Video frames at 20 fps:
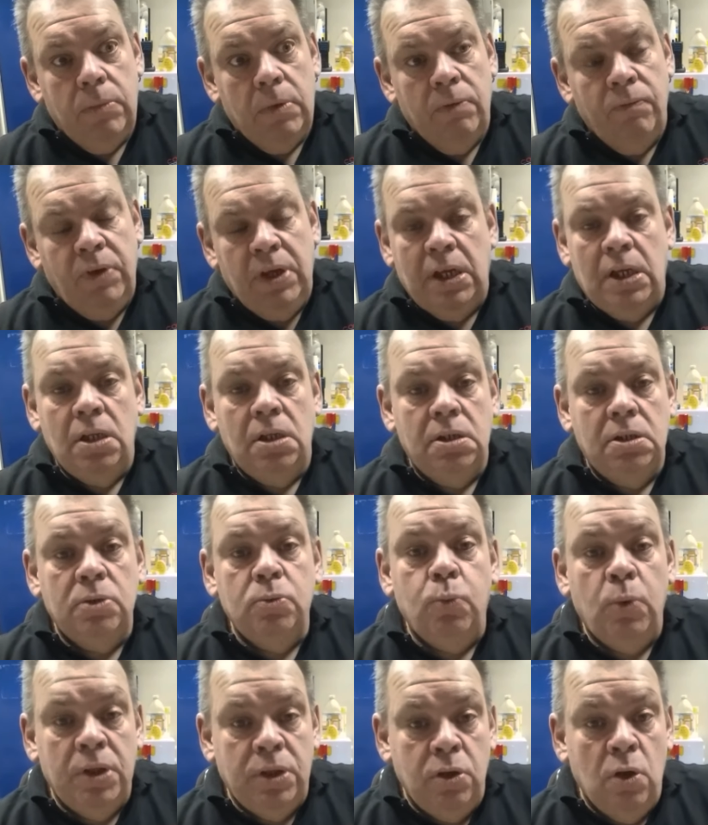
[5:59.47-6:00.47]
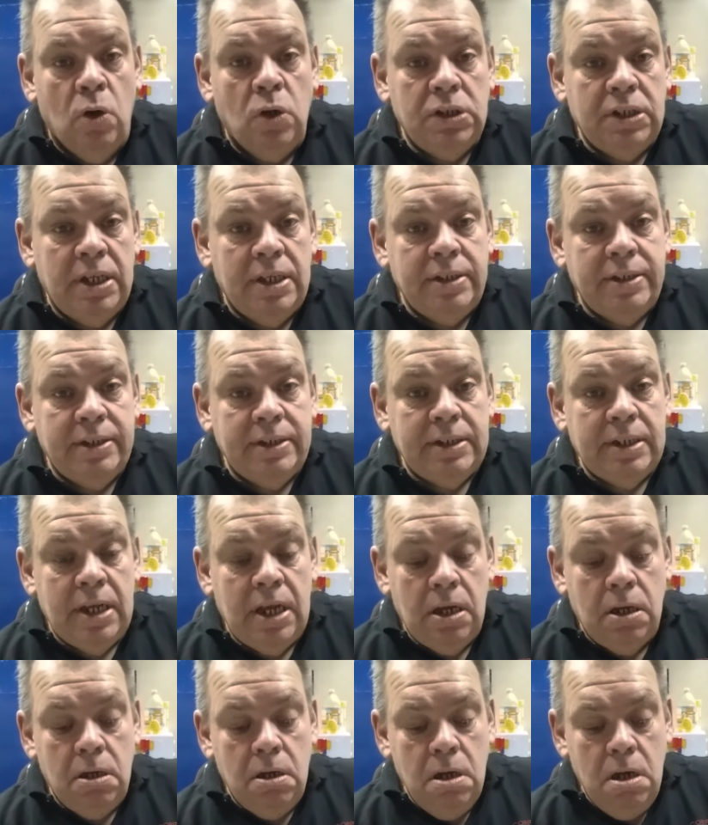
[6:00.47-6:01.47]
vehicles with knock sensors and
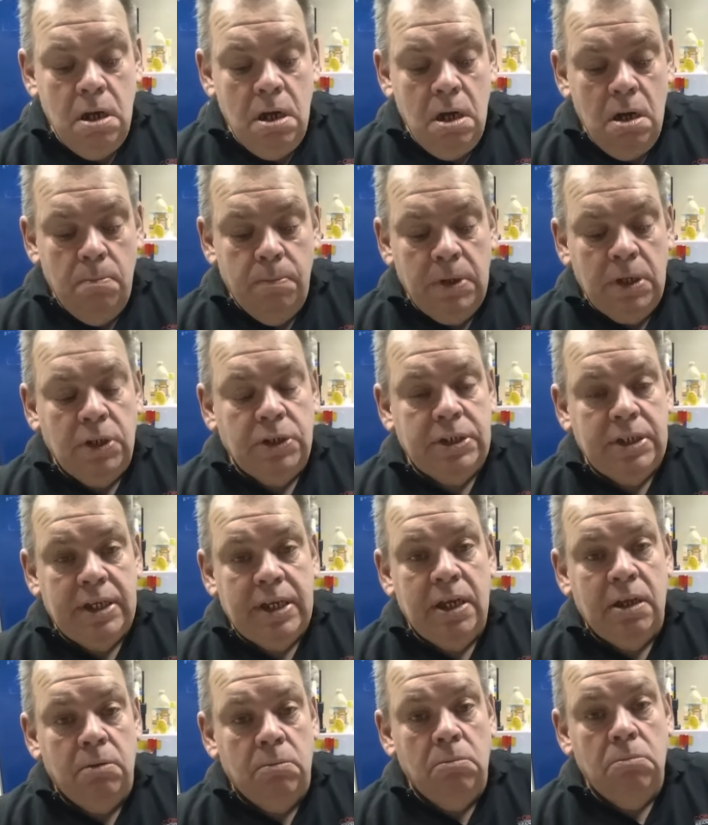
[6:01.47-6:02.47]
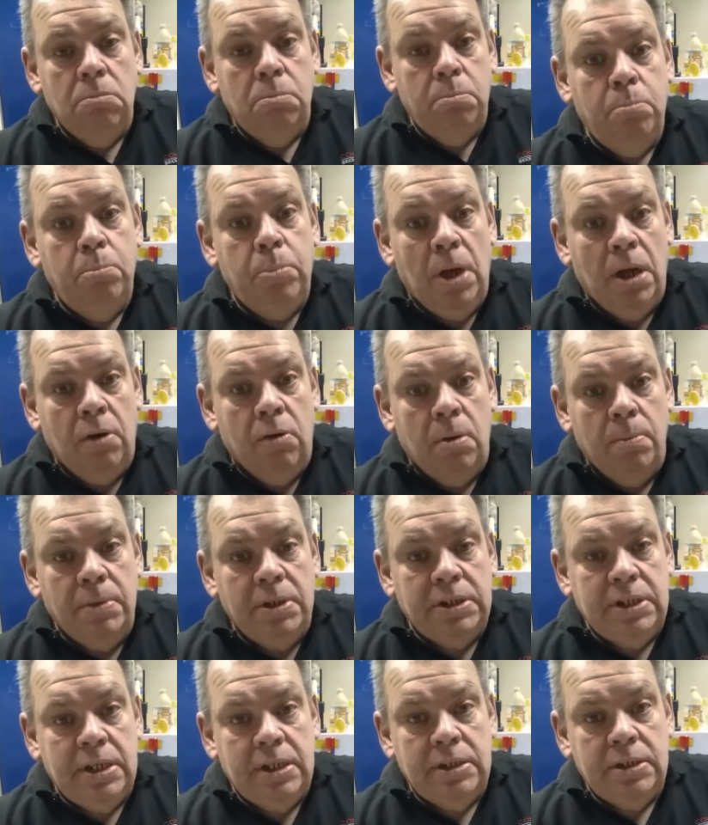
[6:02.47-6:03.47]
that, because it can bugger up the
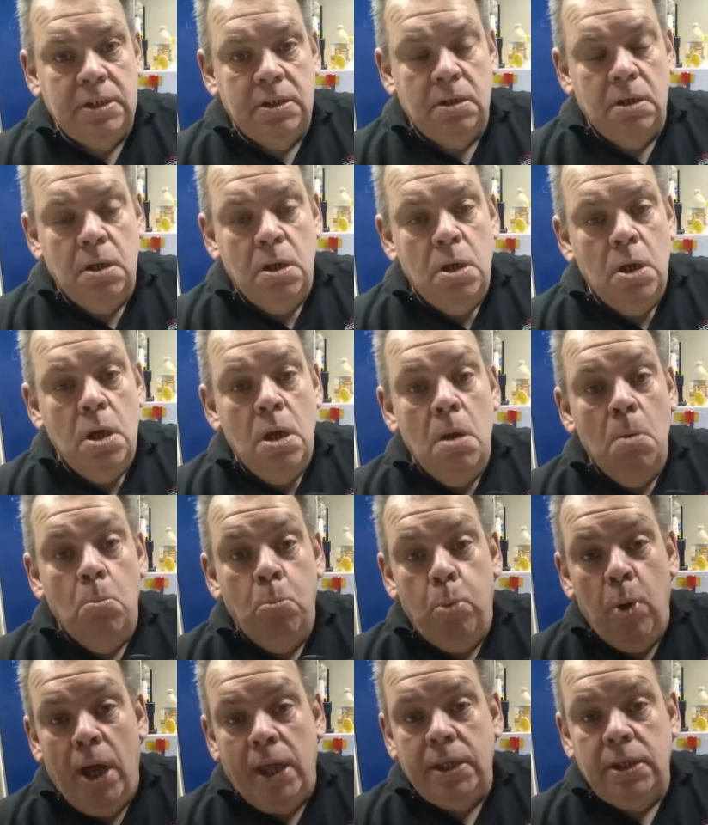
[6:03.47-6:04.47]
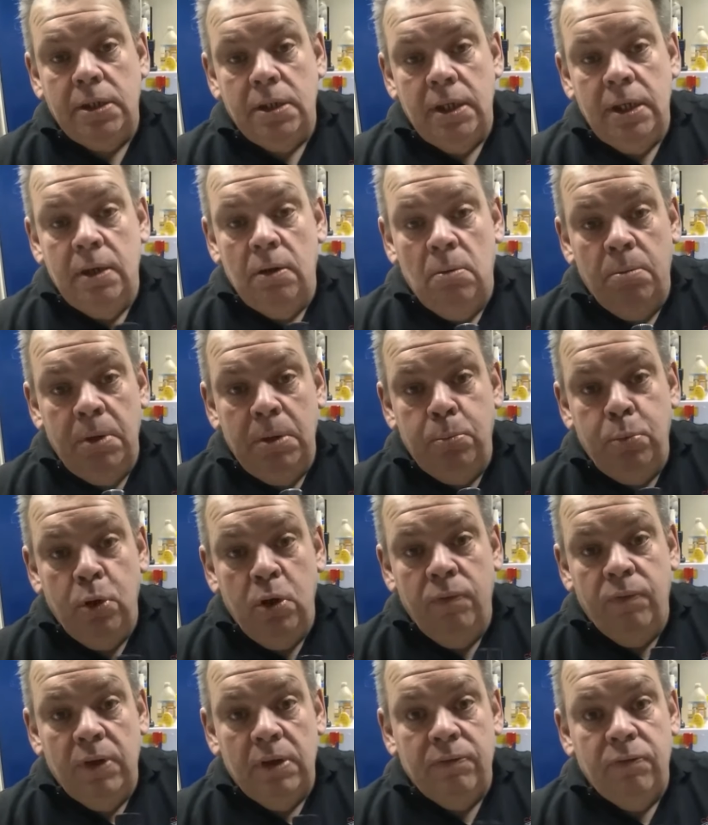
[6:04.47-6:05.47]
sensor. But it'll be
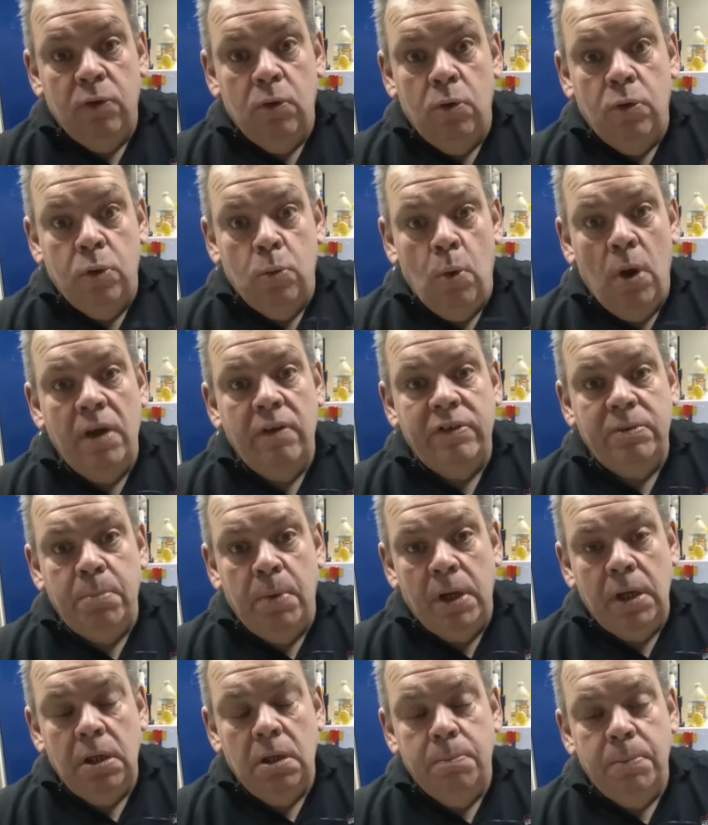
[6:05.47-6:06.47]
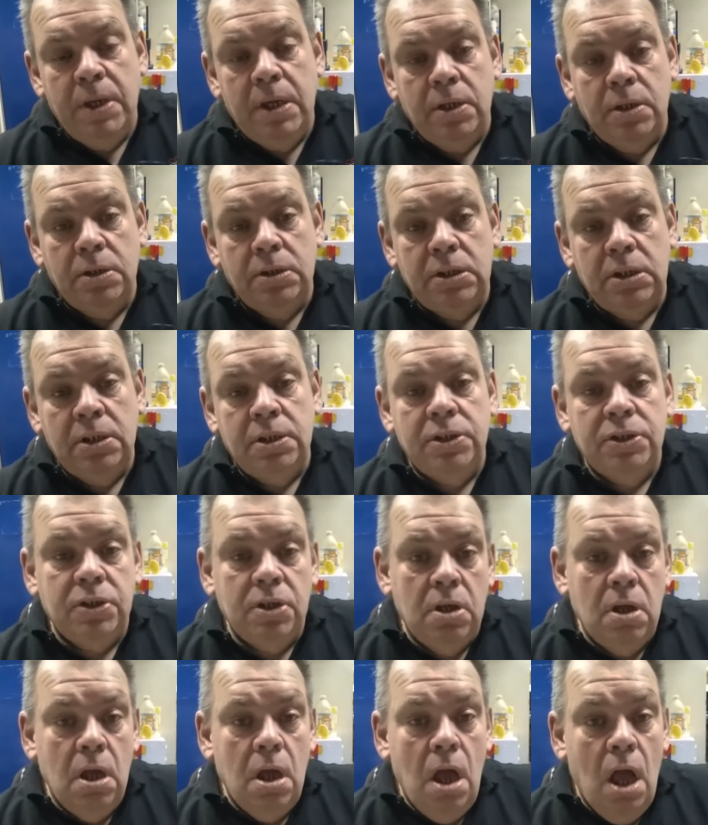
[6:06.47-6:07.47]
perfect for the wife's bike because it's
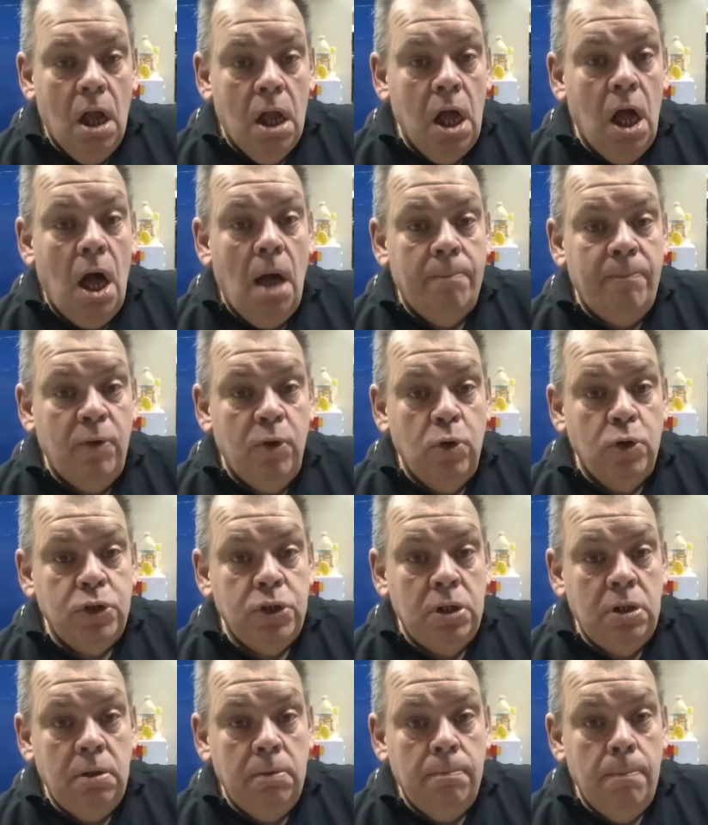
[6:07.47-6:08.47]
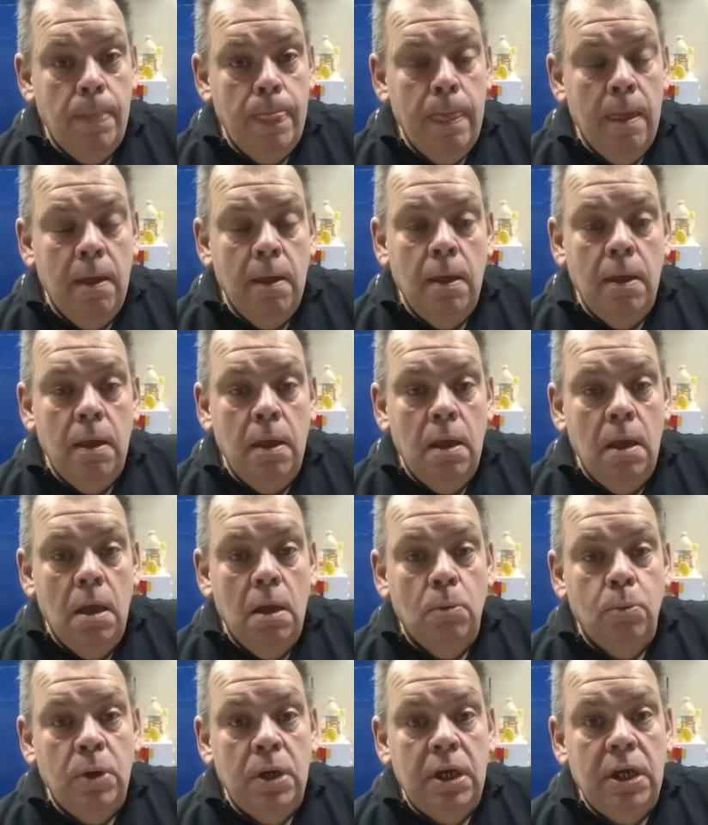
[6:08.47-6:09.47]
a carb version
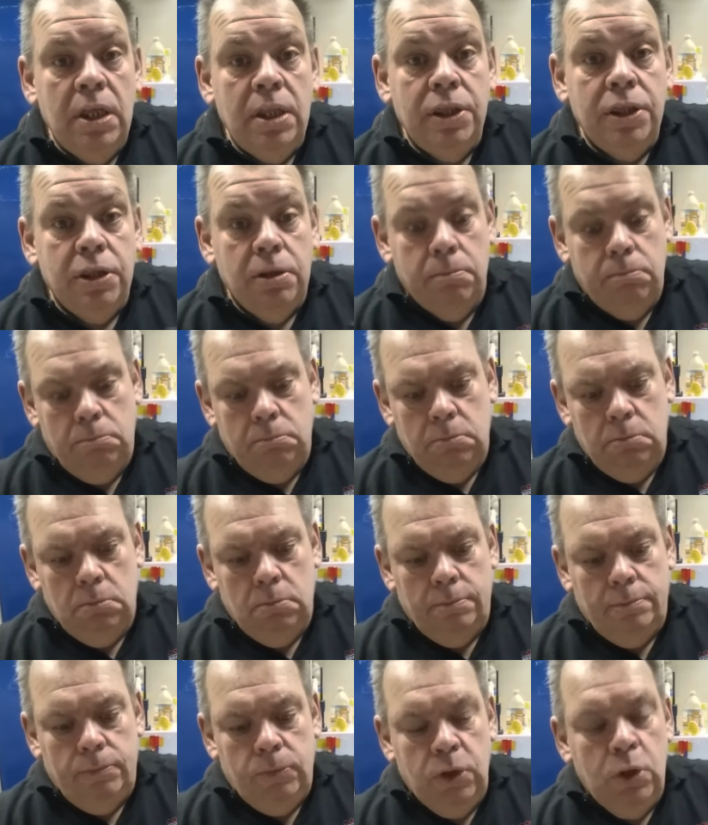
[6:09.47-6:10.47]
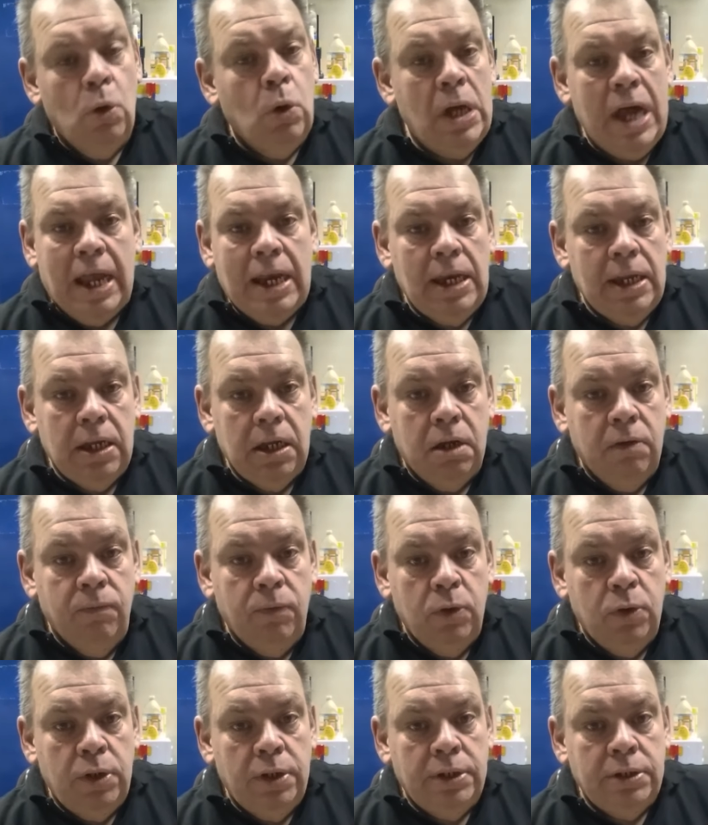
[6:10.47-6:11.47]
with no catalytic
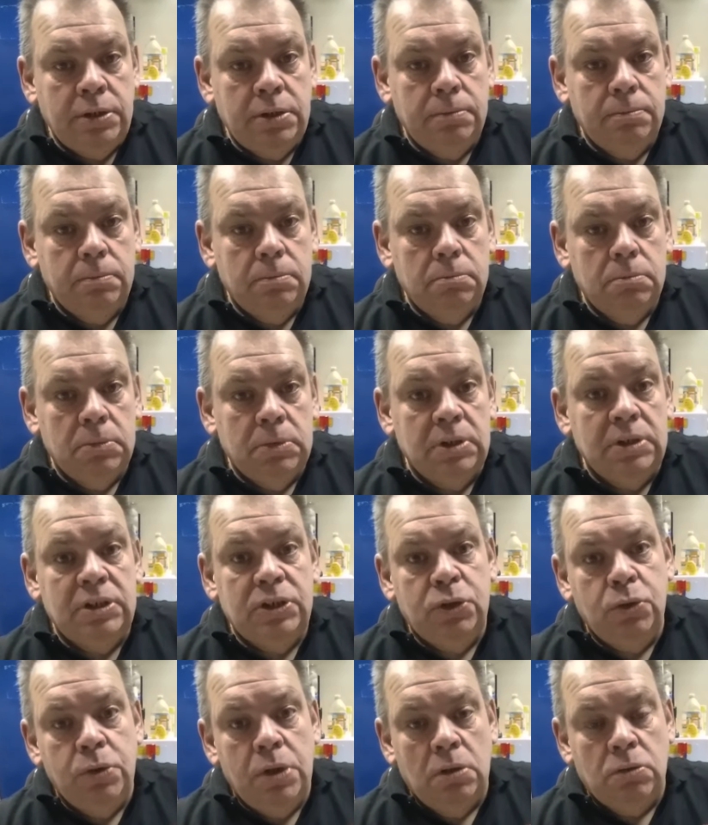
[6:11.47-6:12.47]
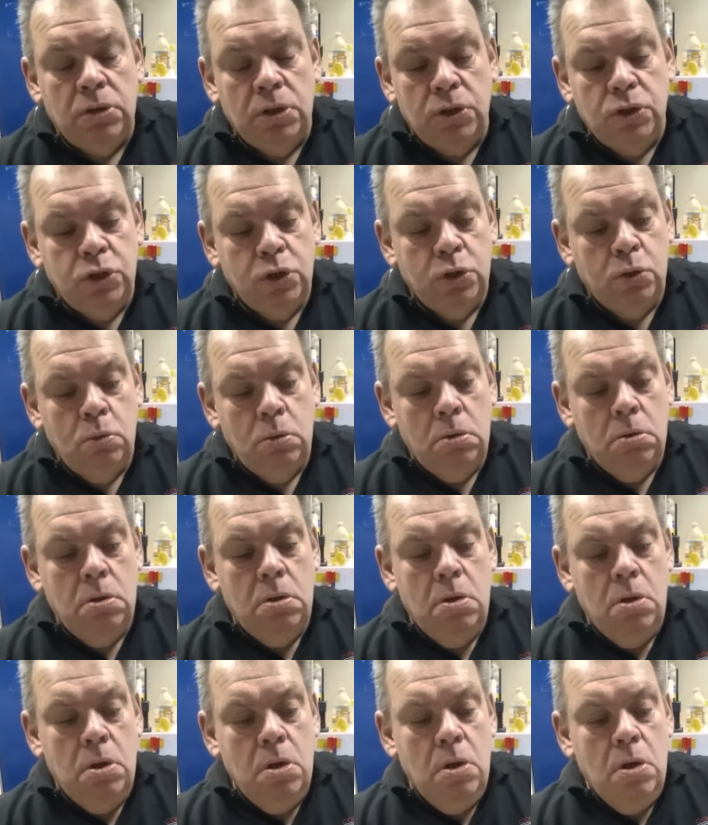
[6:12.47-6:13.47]
converters. So it's 2002.
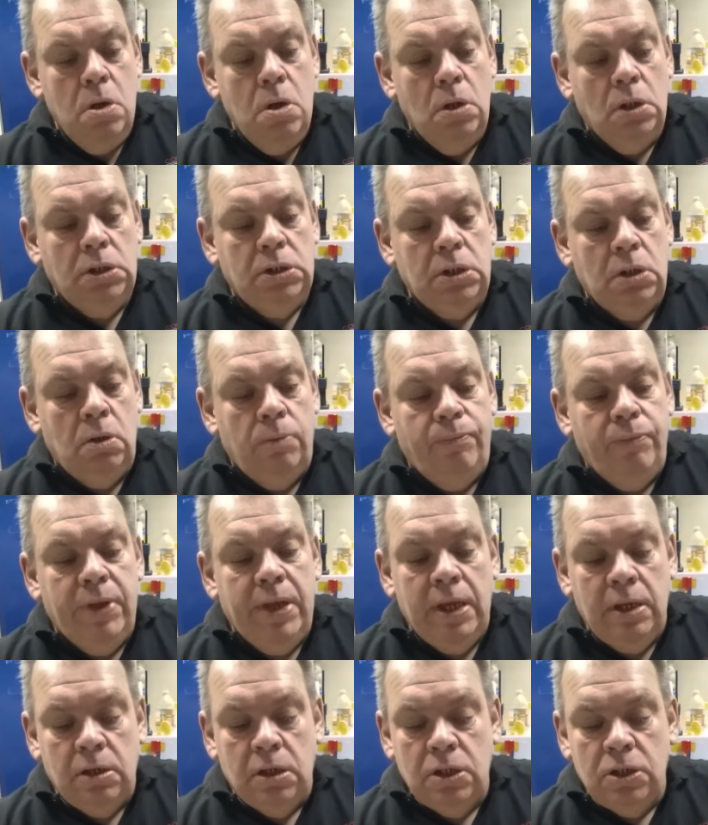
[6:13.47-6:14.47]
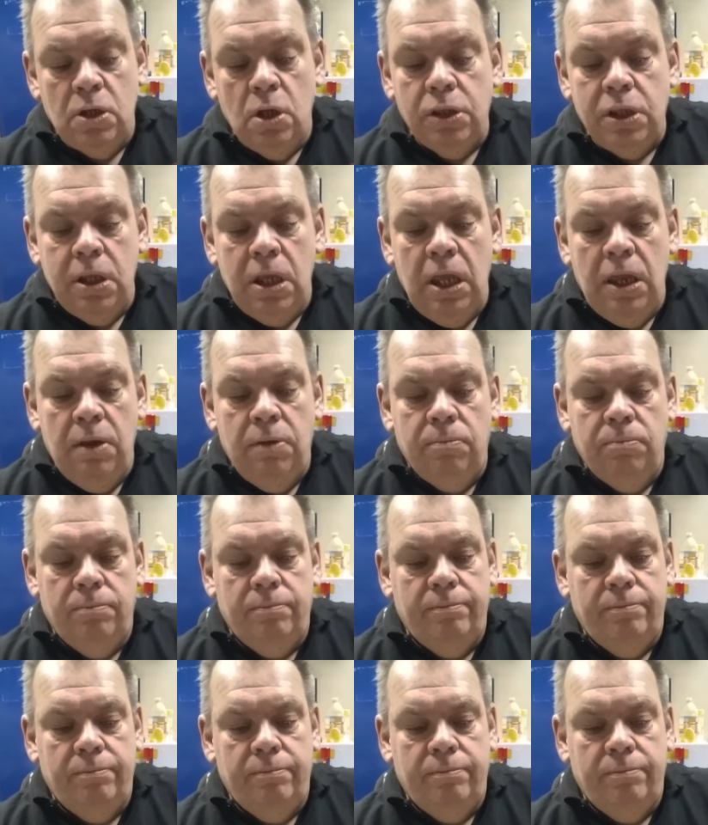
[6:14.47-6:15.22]
So it's got the